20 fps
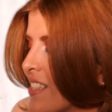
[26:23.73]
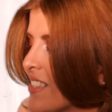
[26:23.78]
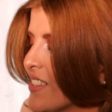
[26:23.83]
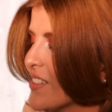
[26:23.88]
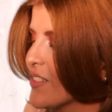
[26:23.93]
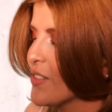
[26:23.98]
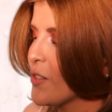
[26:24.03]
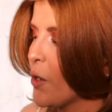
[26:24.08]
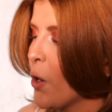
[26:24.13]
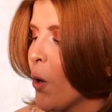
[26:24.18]

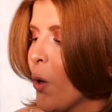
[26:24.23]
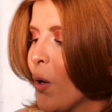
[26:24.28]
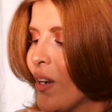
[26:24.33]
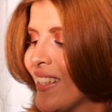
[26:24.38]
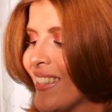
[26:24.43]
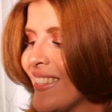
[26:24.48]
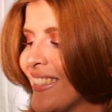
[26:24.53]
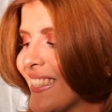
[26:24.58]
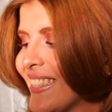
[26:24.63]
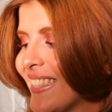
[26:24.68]
So
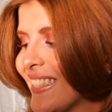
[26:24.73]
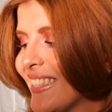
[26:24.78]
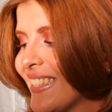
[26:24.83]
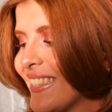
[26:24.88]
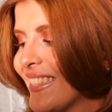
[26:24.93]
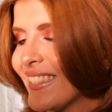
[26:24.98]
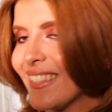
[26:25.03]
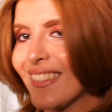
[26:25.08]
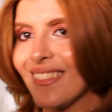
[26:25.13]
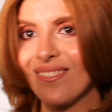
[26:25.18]

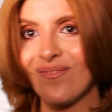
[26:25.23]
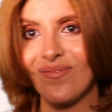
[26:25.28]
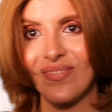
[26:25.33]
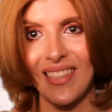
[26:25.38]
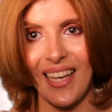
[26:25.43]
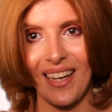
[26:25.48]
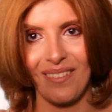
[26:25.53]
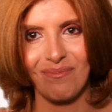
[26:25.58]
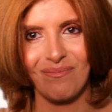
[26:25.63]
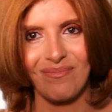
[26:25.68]

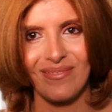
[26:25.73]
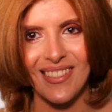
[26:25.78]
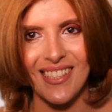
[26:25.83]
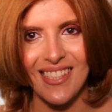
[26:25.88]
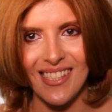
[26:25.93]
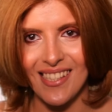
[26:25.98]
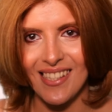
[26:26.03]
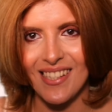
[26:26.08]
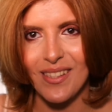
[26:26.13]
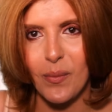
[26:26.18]
yeah,
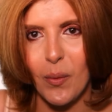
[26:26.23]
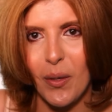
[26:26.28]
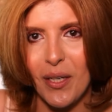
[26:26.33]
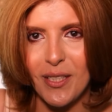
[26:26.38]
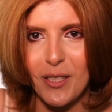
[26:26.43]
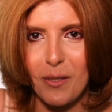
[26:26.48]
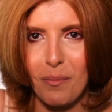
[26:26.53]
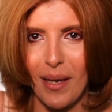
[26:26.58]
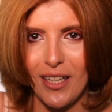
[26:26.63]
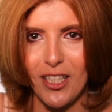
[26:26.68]
just
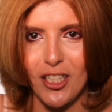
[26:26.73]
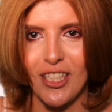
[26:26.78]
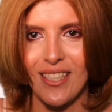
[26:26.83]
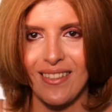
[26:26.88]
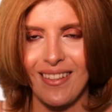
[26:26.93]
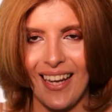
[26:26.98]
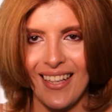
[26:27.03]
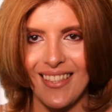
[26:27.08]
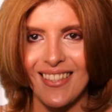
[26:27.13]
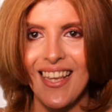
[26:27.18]
wanted to
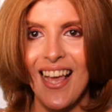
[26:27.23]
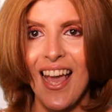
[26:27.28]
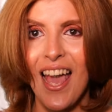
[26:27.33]
mention that.